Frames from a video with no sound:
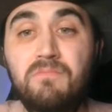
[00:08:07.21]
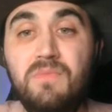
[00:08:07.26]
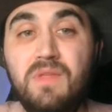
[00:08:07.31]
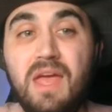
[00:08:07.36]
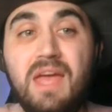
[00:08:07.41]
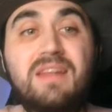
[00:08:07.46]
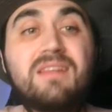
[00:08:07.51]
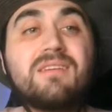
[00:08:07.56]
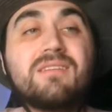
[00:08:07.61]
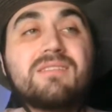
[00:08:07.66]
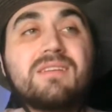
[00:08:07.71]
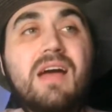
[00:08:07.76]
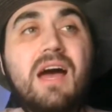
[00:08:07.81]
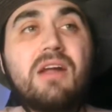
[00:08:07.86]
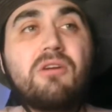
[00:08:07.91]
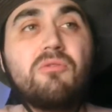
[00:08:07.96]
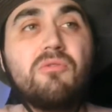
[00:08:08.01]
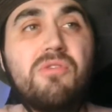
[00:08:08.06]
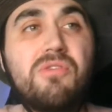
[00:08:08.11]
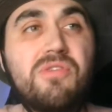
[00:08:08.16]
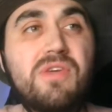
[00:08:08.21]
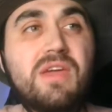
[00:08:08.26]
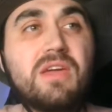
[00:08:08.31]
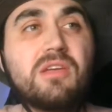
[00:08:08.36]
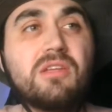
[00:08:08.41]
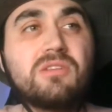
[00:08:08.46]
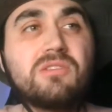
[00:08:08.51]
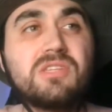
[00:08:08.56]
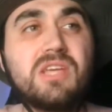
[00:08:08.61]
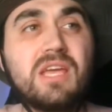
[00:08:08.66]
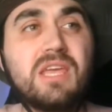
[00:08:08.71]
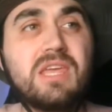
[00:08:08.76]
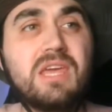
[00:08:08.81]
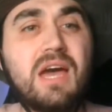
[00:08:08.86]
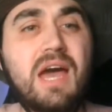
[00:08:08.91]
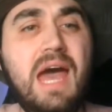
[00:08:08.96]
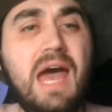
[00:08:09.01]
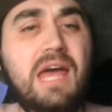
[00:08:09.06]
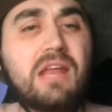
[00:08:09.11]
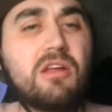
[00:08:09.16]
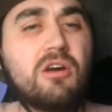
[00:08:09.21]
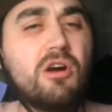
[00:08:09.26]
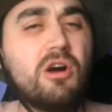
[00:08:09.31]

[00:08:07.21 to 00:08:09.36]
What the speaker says: And I don't think Czechia